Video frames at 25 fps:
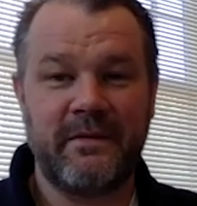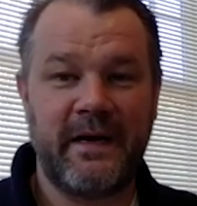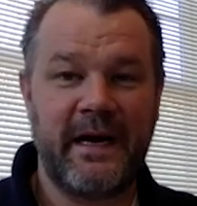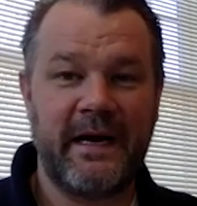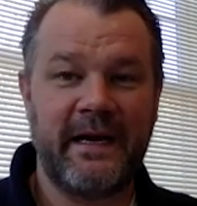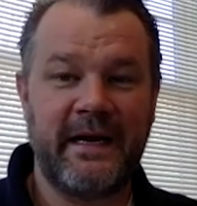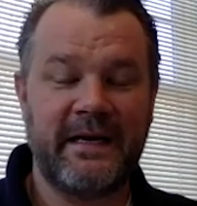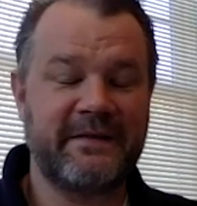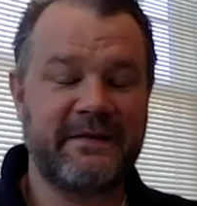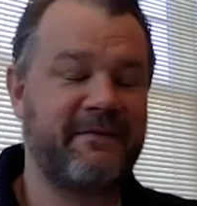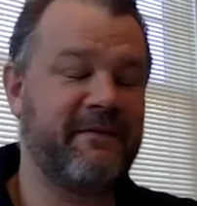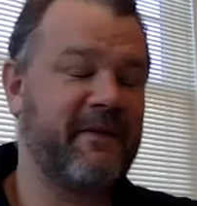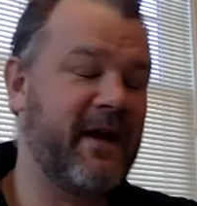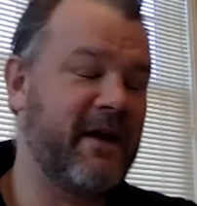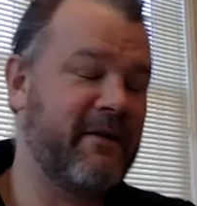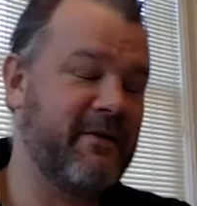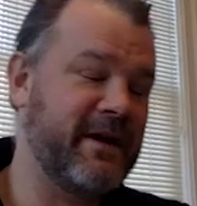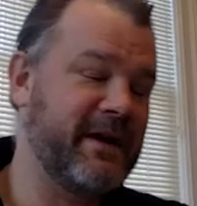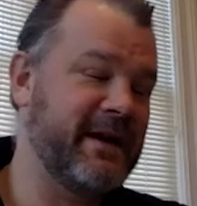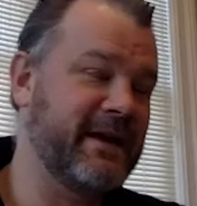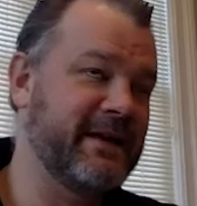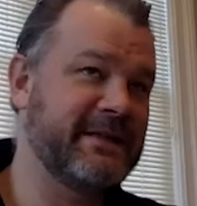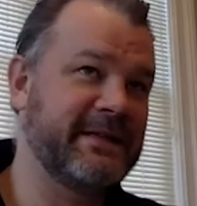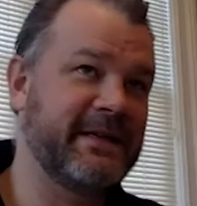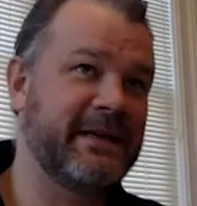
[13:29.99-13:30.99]
And it's very
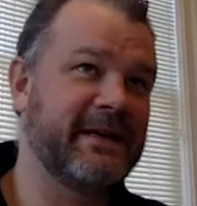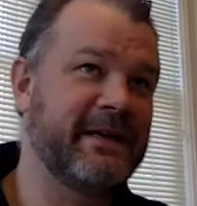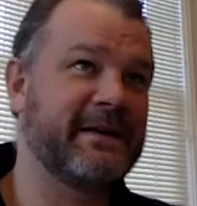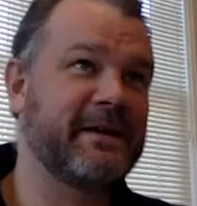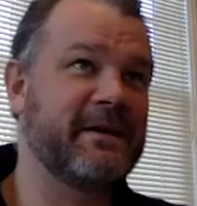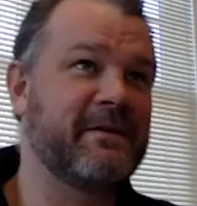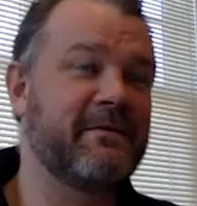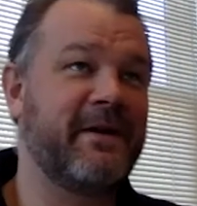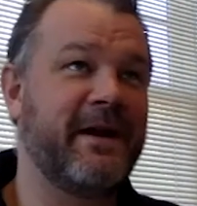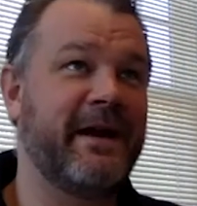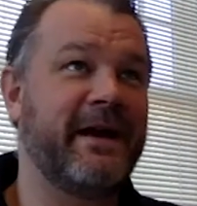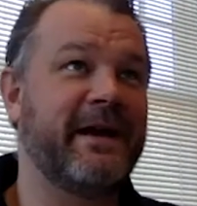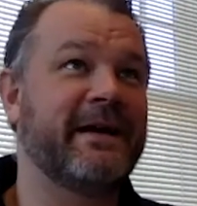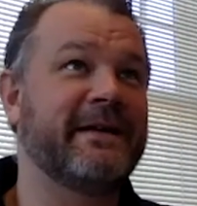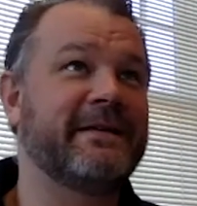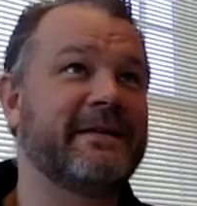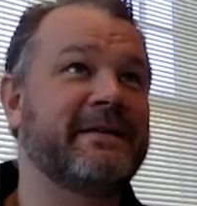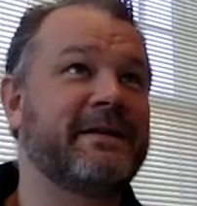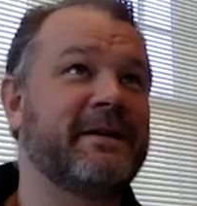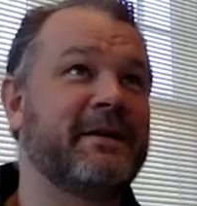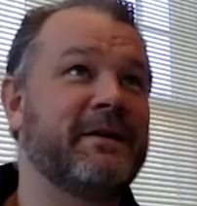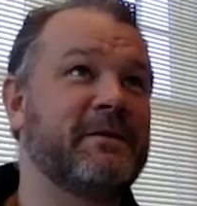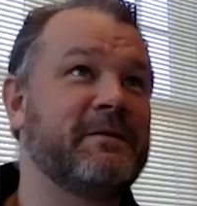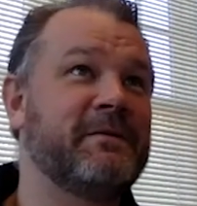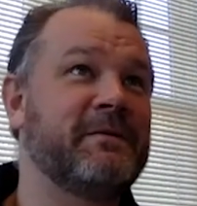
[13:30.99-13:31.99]
easy in a career
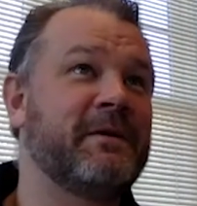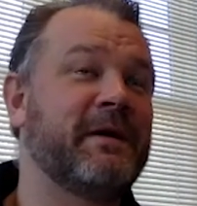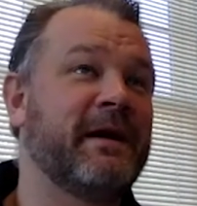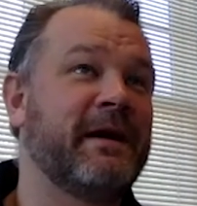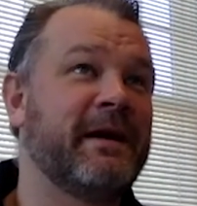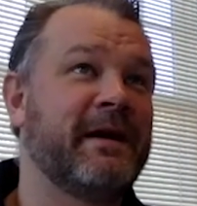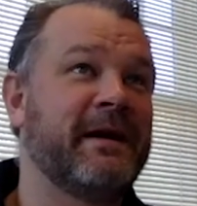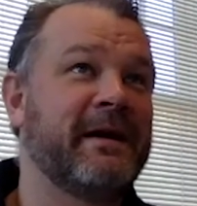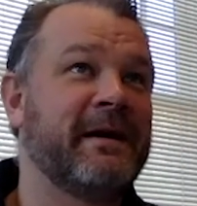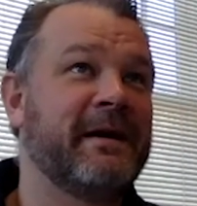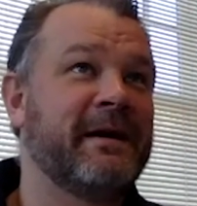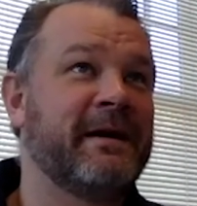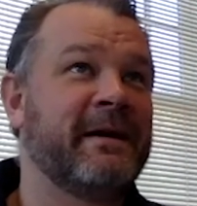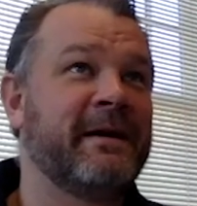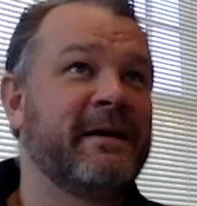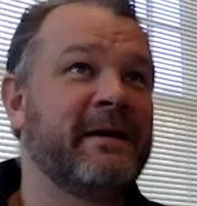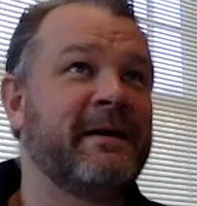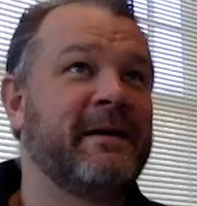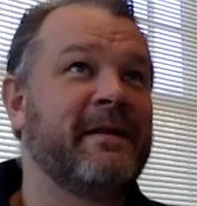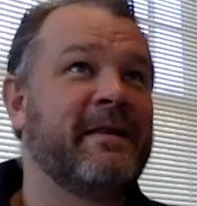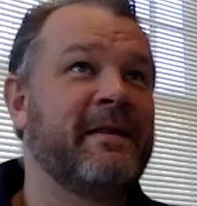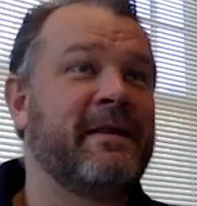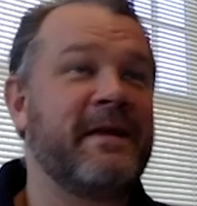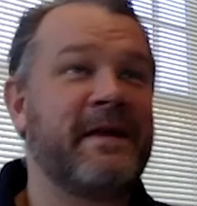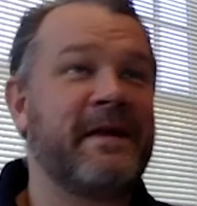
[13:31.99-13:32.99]
to
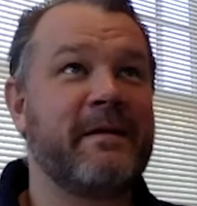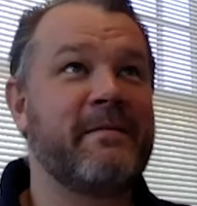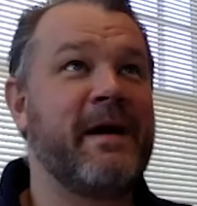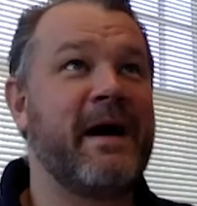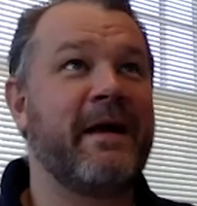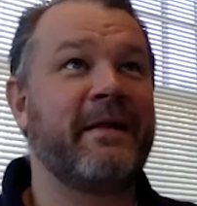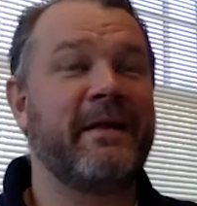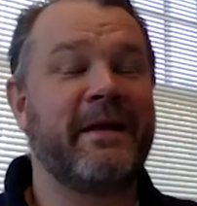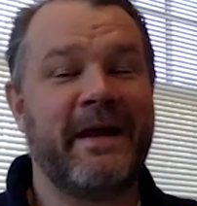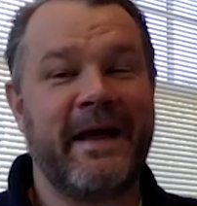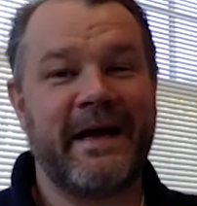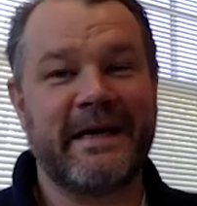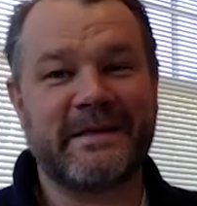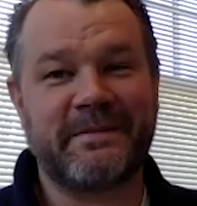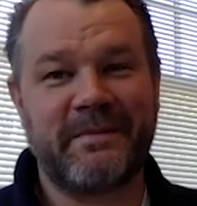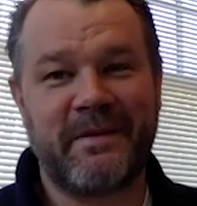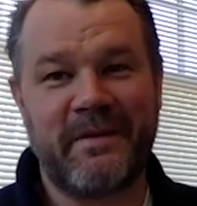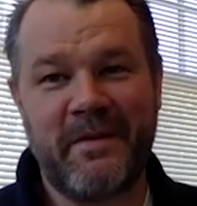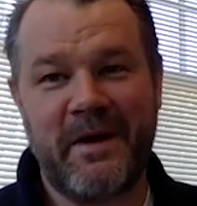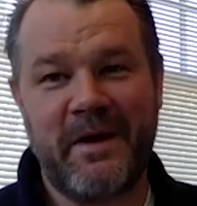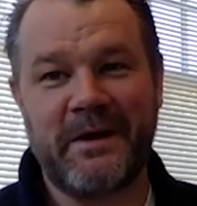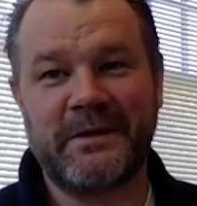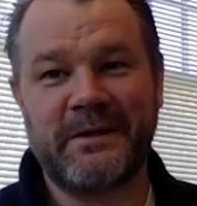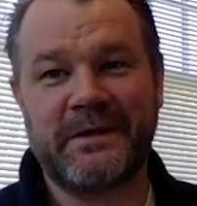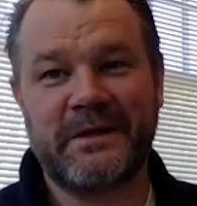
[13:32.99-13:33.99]
think about the next
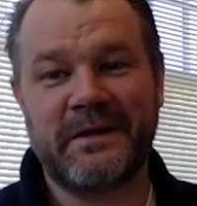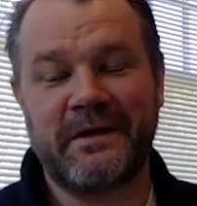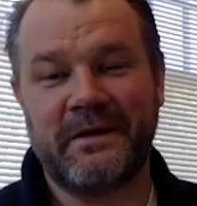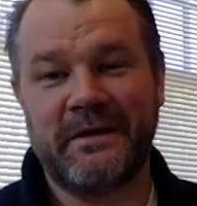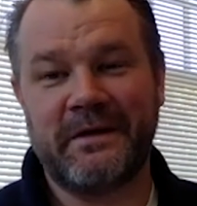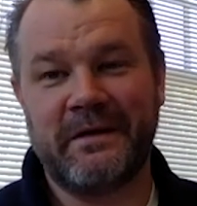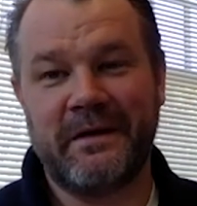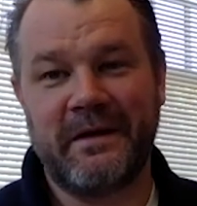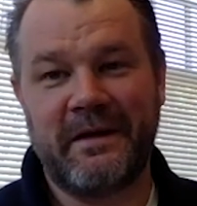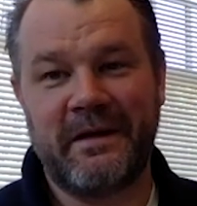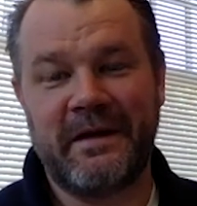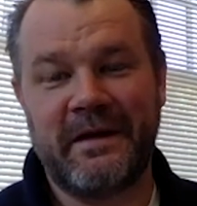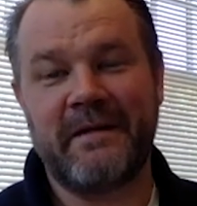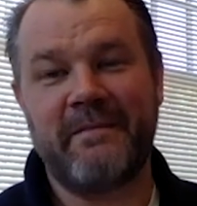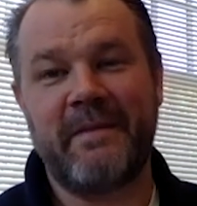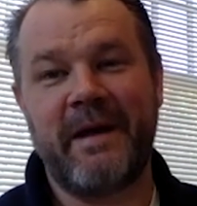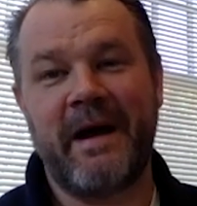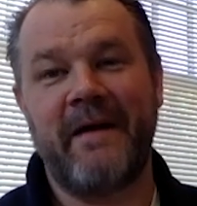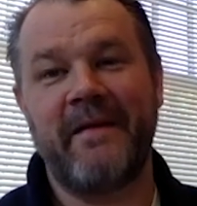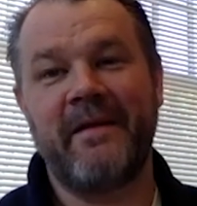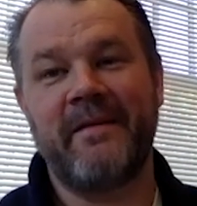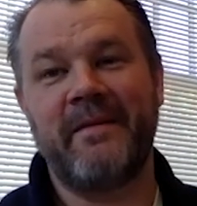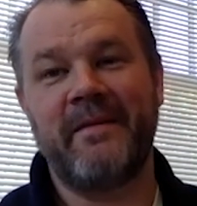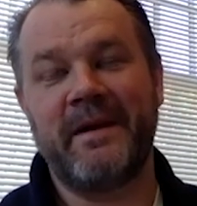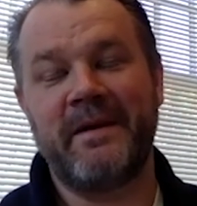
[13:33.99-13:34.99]
promotion, think
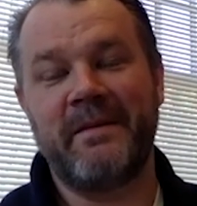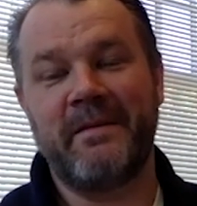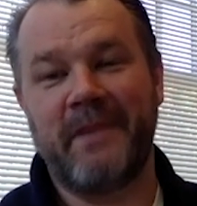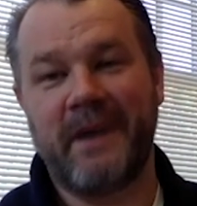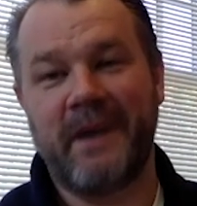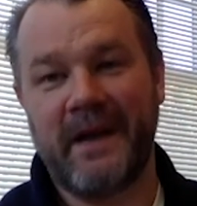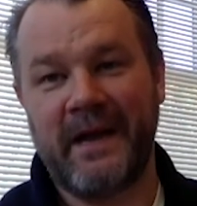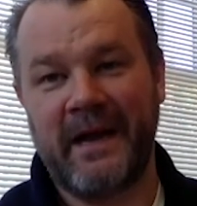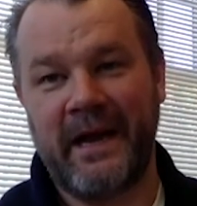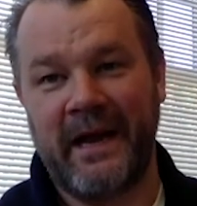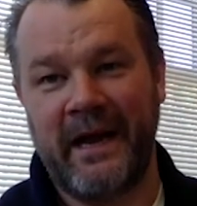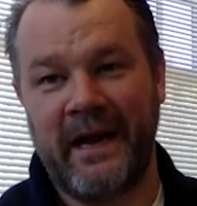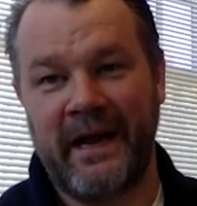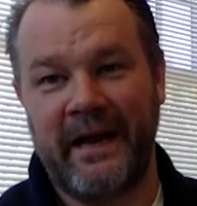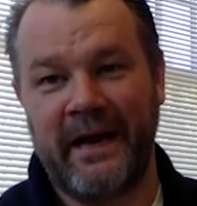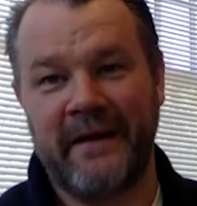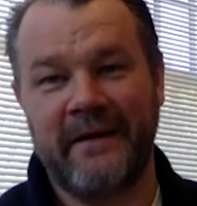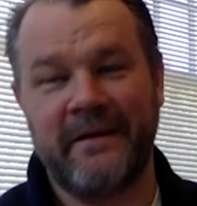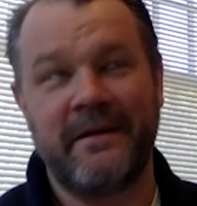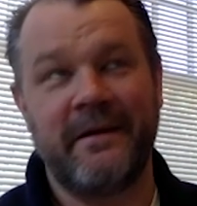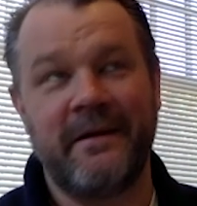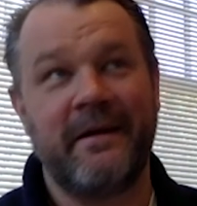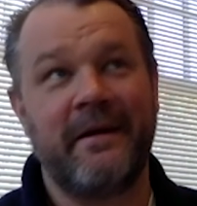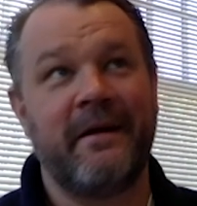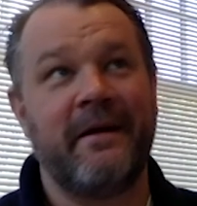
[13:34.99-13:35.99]
about the bit of money,
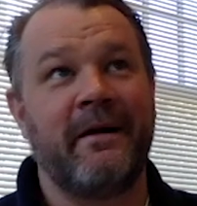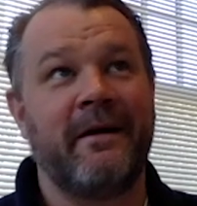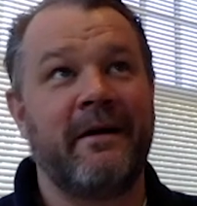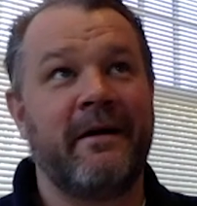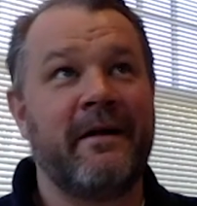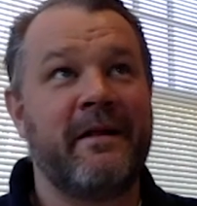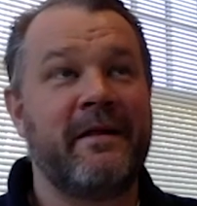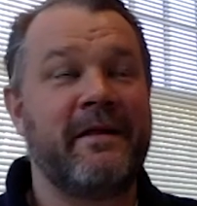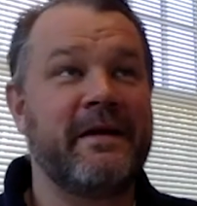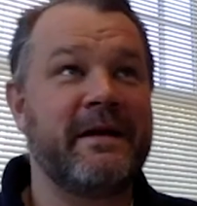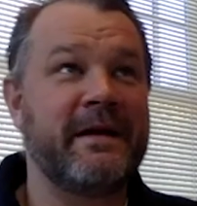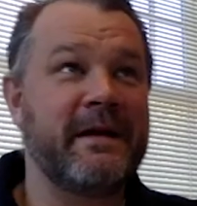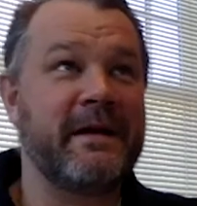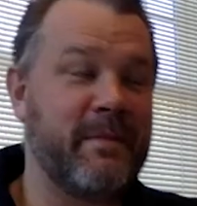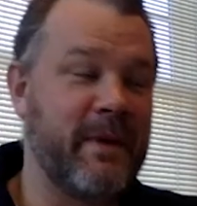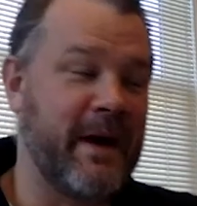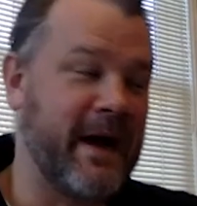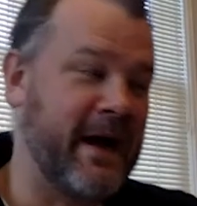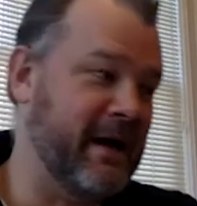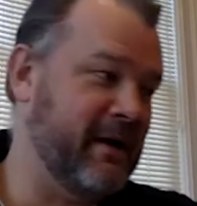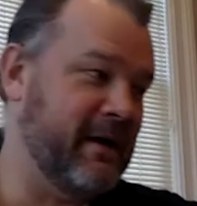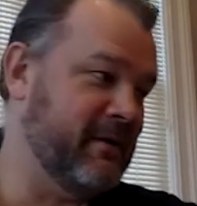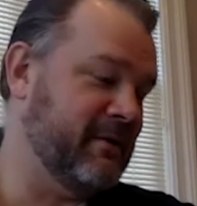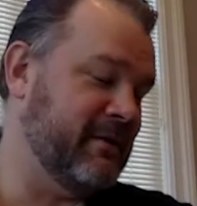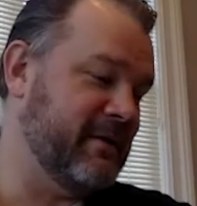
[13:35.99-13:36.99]
think
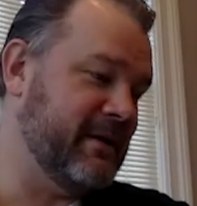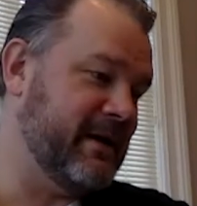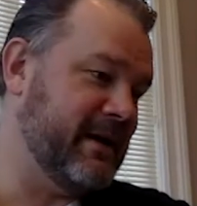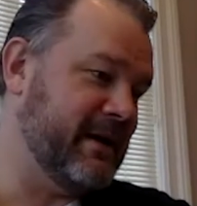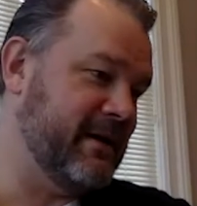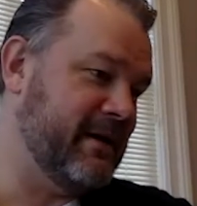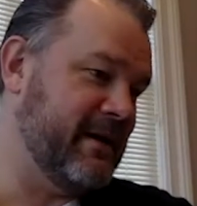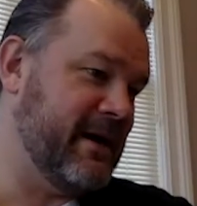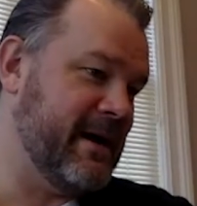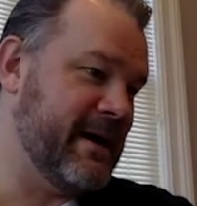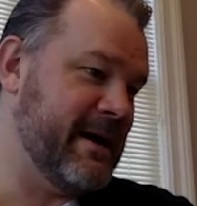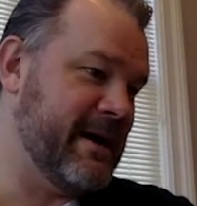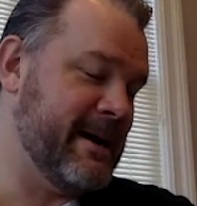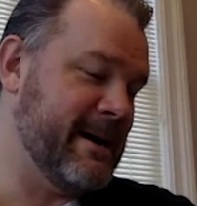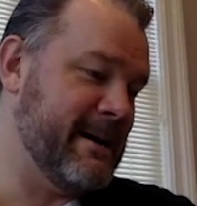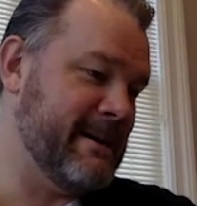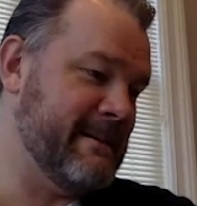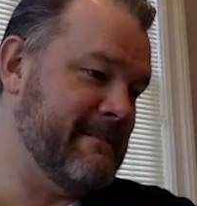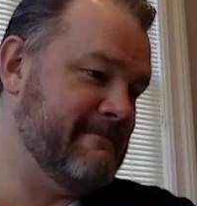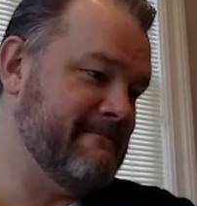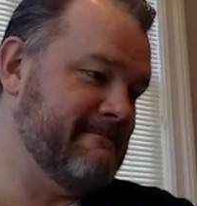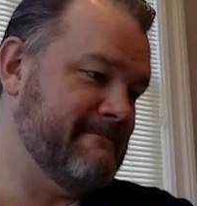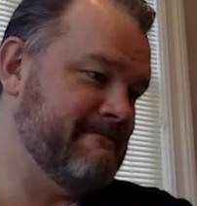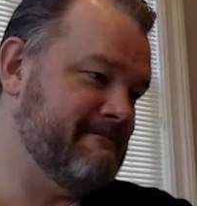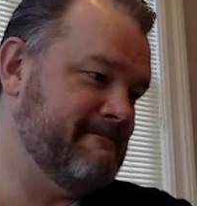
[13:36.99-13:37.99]
about
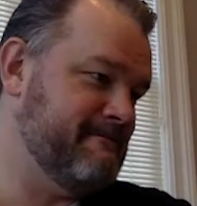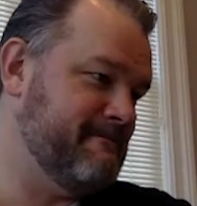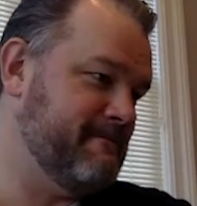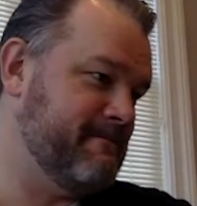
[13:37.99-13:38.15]
um,